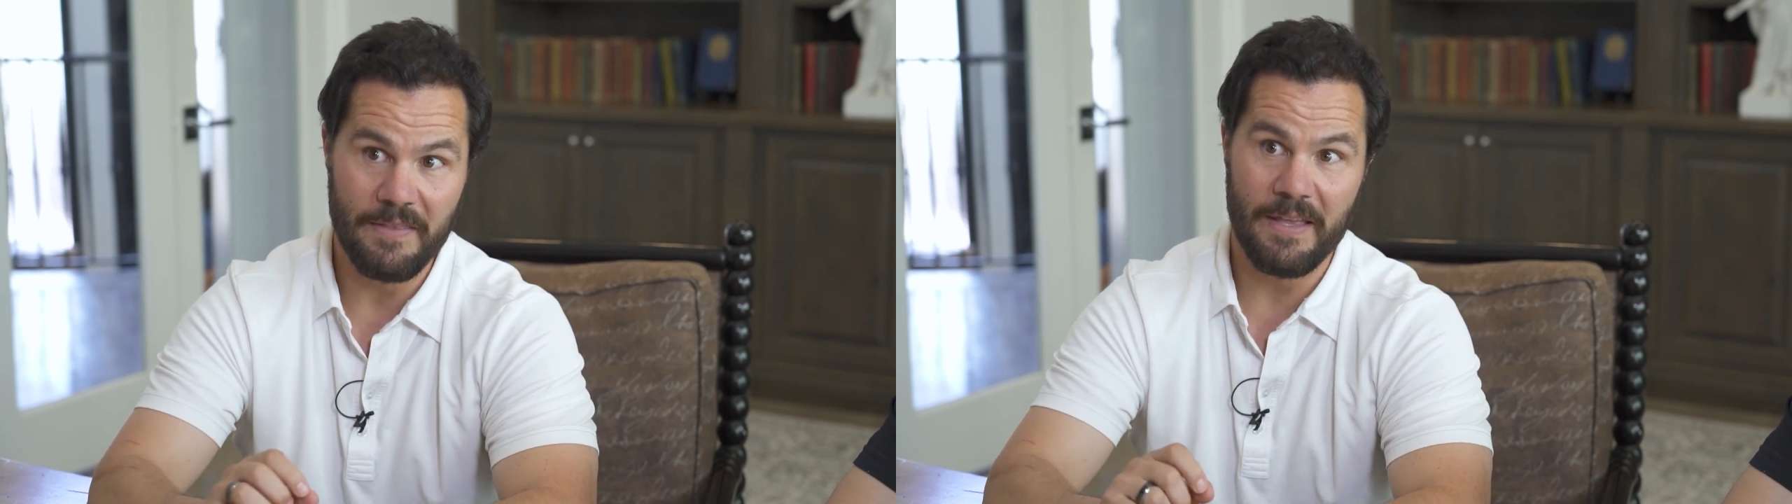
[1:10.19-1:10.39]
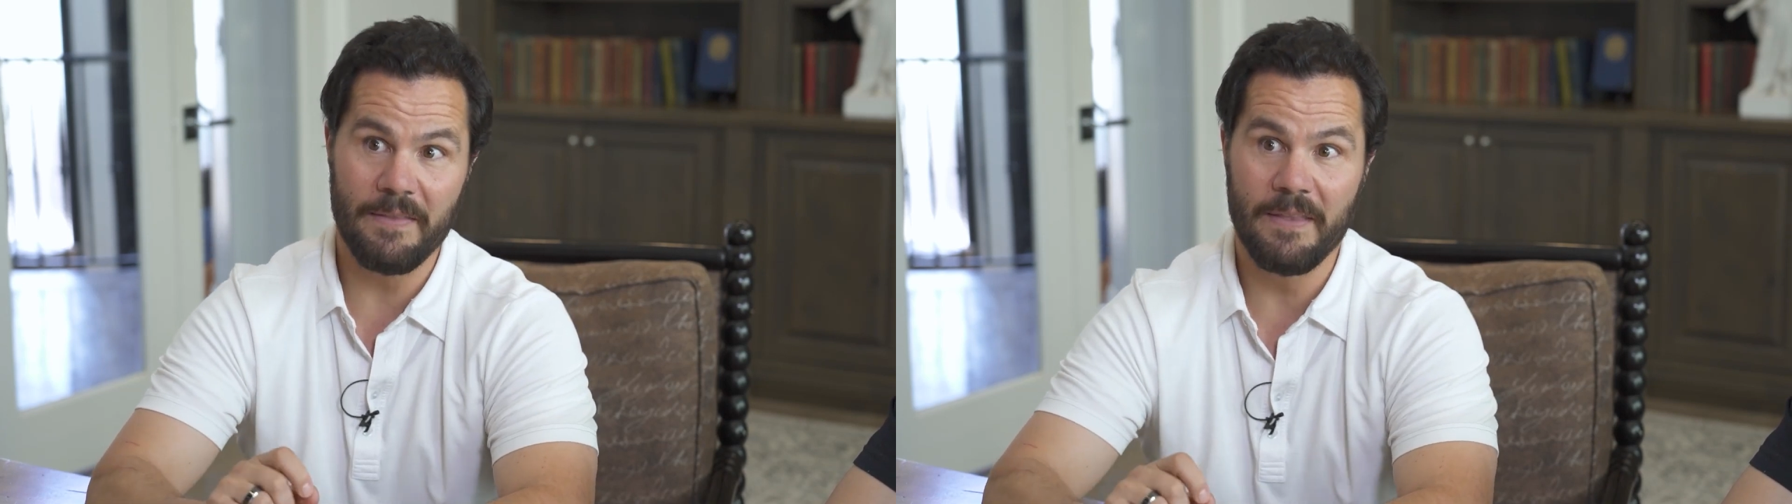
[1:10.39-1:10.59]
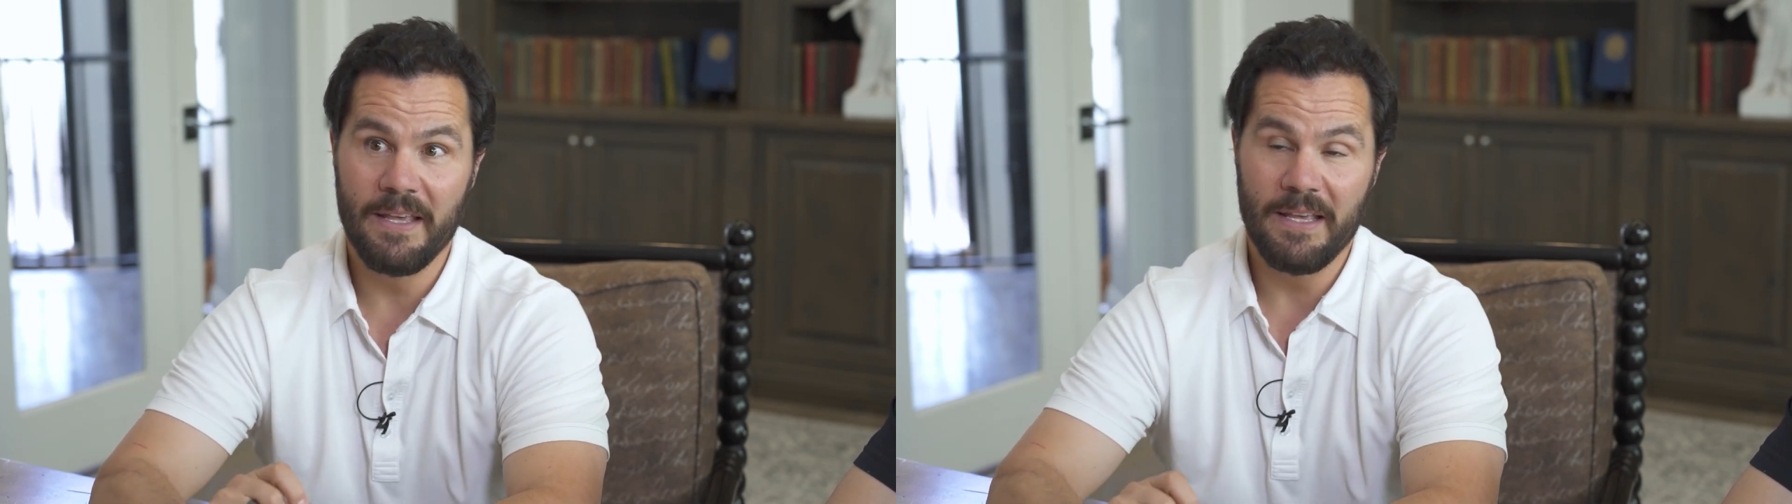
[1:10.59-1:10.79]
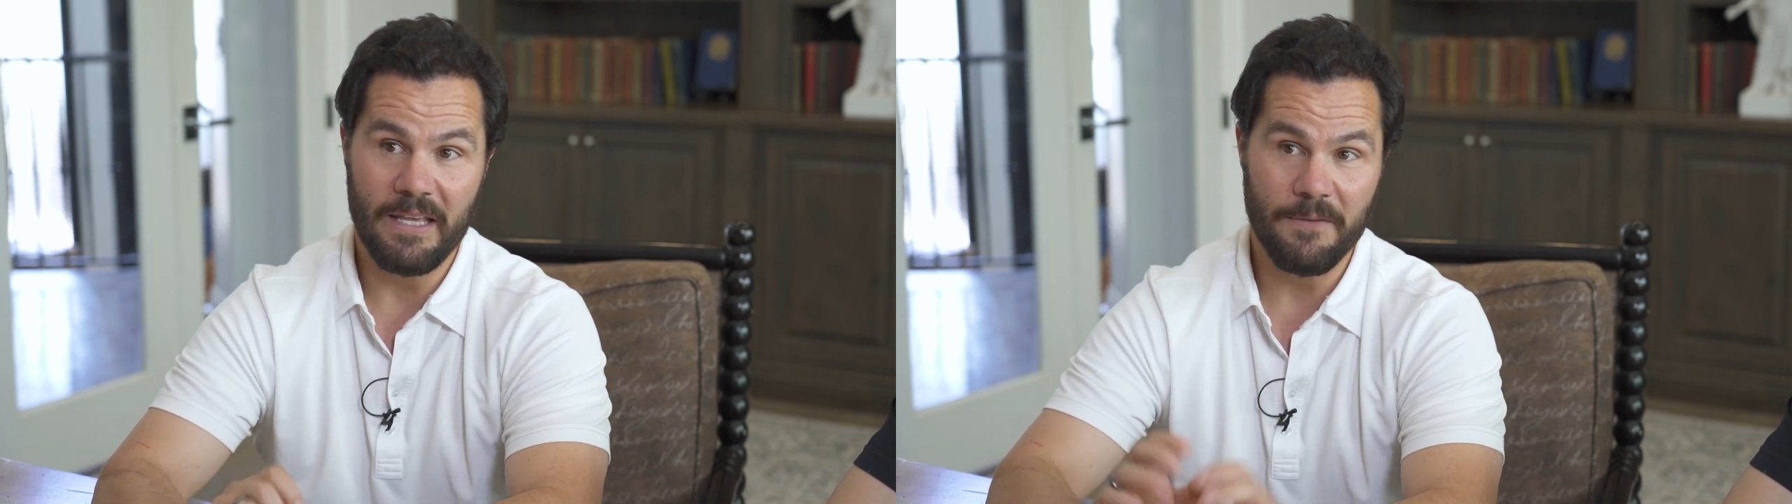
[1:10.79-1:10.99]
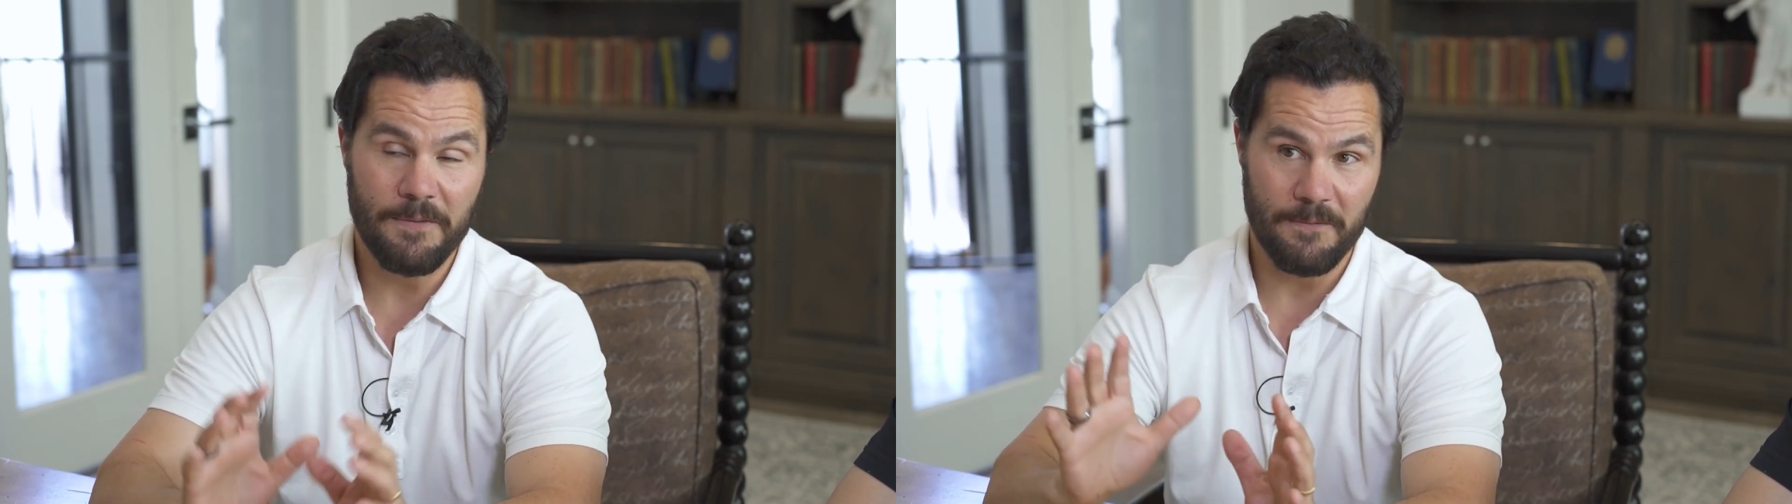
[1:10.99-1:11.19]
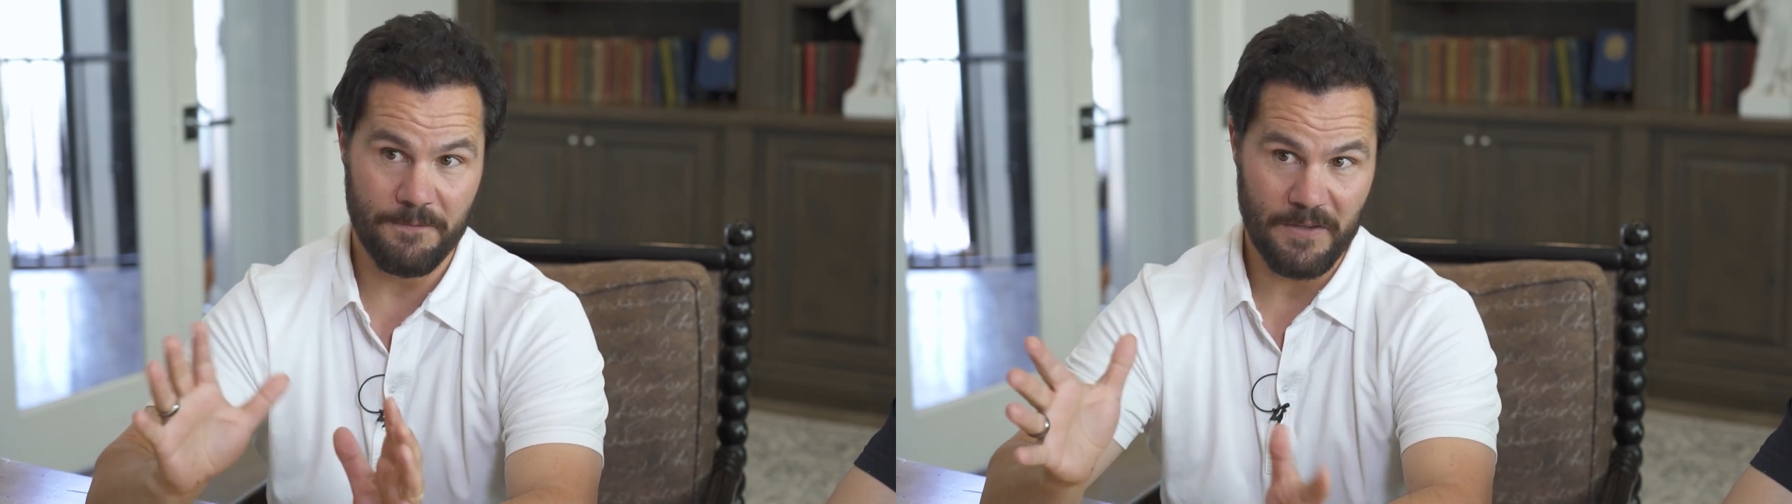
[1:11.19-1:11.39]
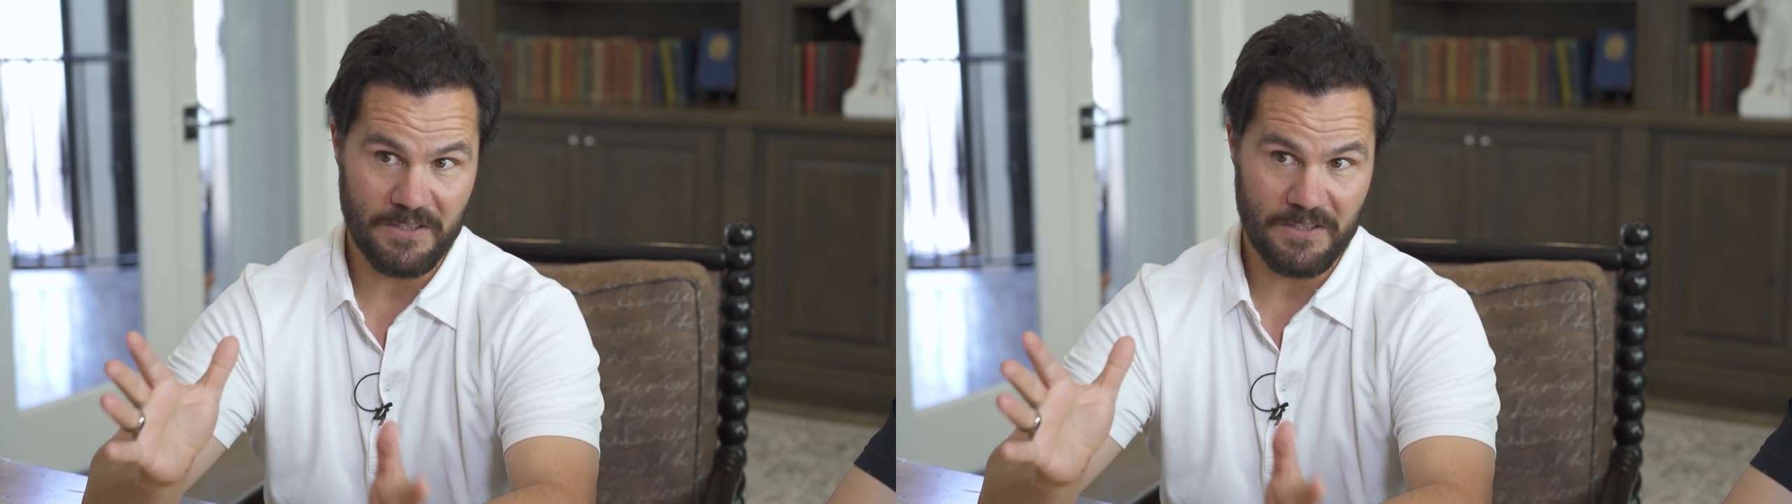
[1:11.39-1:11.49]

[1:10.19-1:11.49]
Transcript: And then if it